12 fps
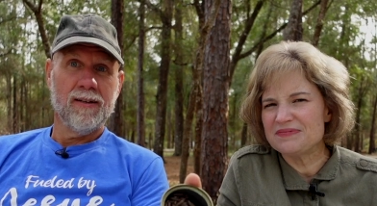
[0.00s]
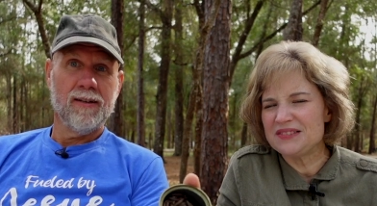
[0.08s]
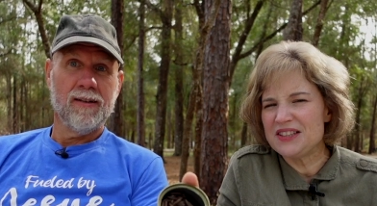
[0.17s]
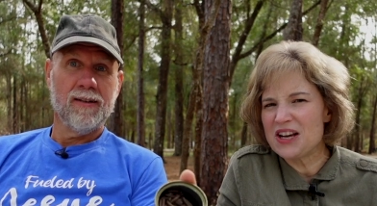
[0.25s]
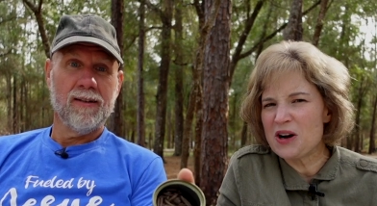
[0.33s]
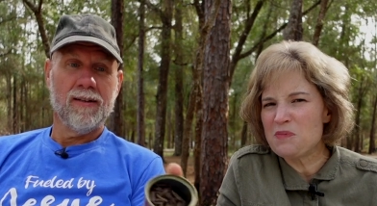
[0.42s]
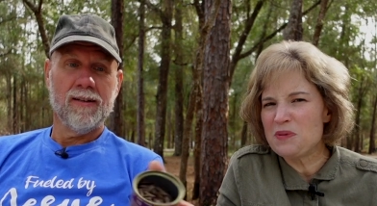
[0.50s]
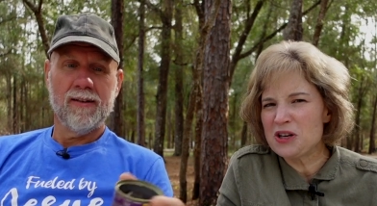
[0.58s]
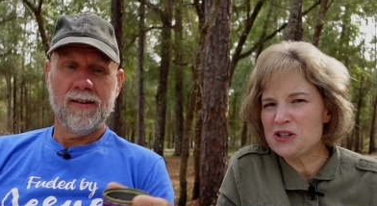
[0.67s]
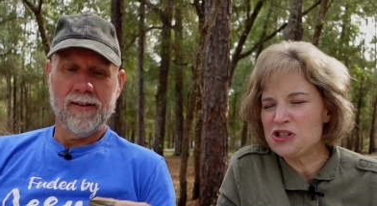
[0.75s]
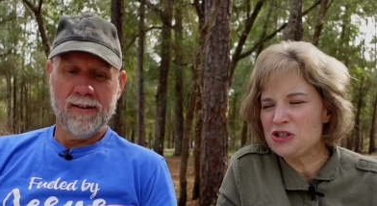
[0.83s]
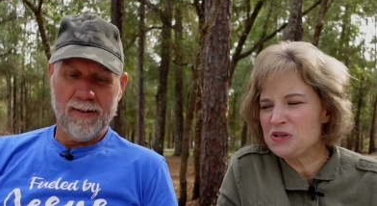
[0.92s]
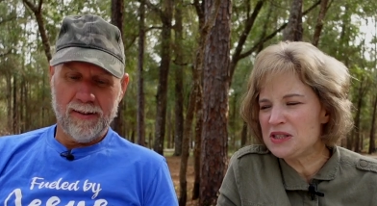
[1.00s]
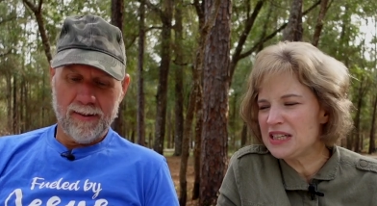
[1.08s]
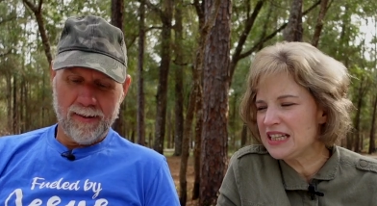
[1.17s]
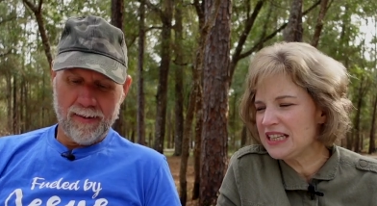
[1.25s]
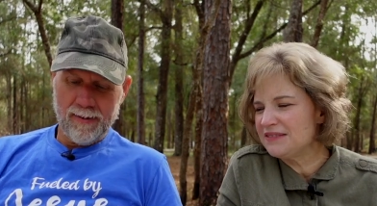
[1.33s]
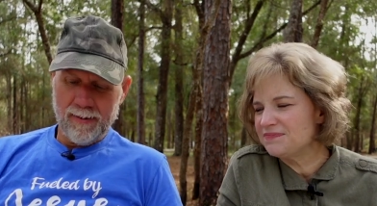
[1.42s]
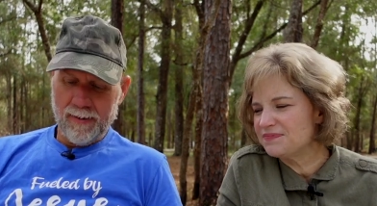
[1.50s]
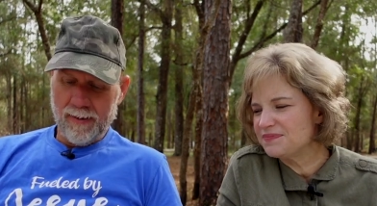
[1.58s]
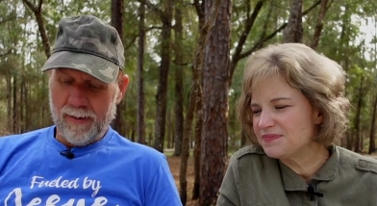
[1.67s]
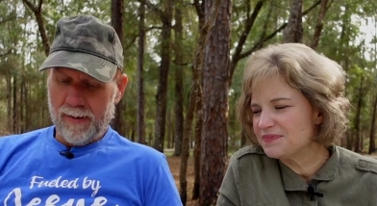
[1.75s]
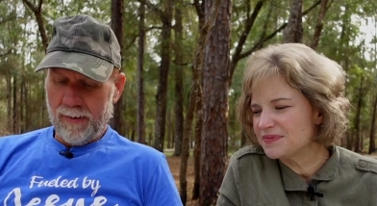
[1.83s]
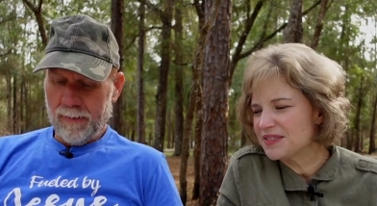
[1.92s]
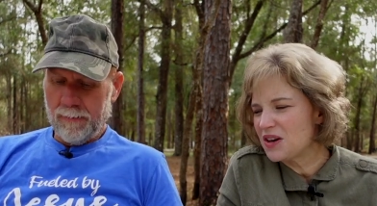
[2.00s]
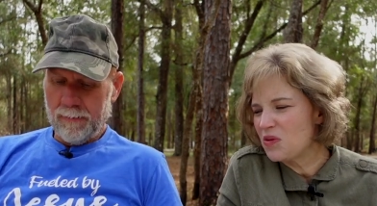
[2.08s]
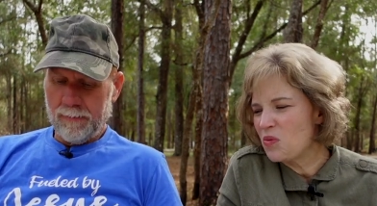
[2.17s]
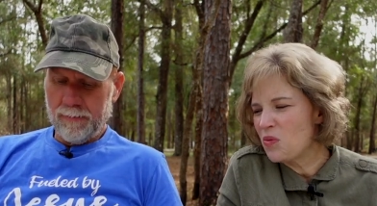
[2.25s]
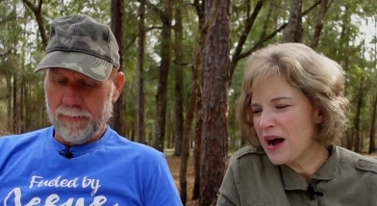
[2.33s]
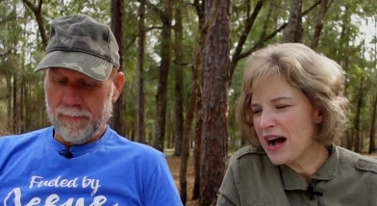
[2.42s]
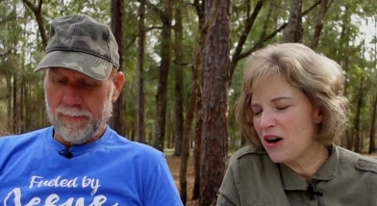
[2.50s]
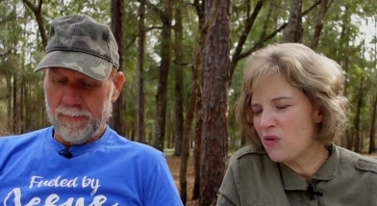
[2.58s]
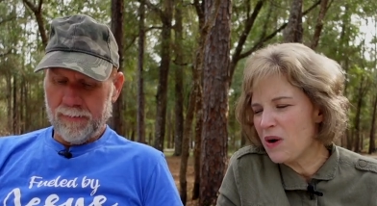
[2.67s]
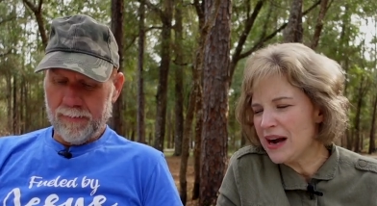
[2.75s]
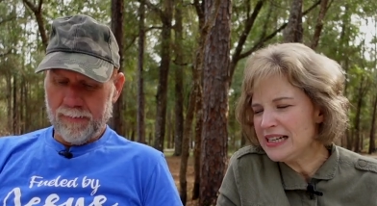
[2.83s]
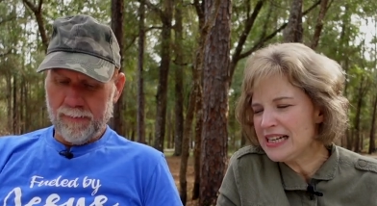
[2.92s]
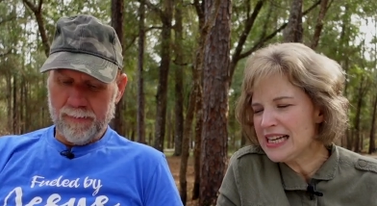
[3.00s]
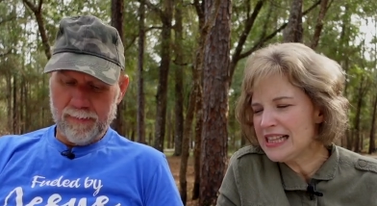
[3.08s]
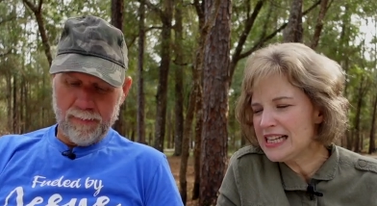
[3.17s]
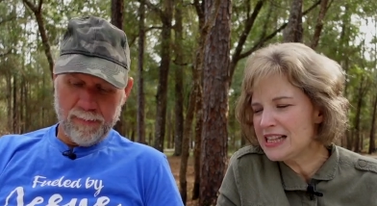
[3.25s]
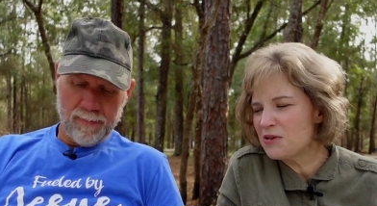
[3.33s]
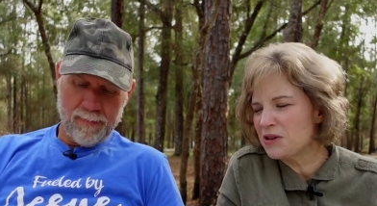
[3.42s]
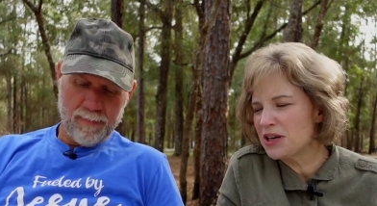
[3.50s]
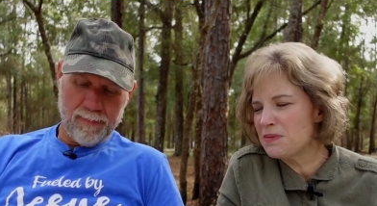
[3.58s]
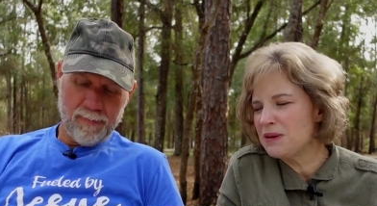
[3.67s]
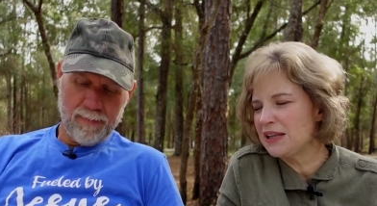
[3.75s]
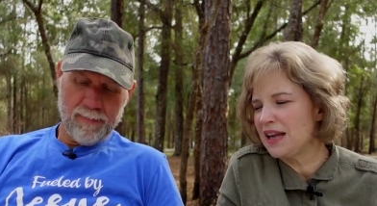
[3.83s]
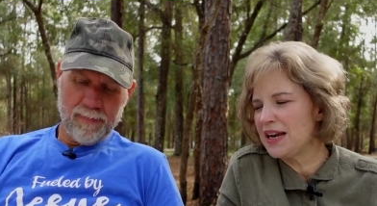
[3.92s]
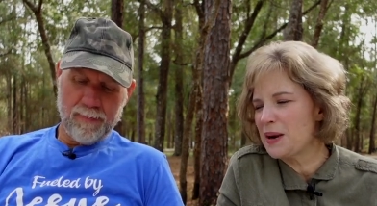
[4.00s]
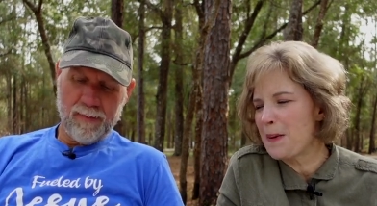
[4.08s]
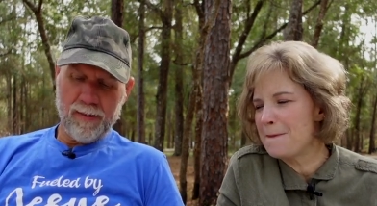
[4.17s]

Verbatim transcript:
Speaker 1: Nope, they're juicy. Wow, why did I think they were going to be like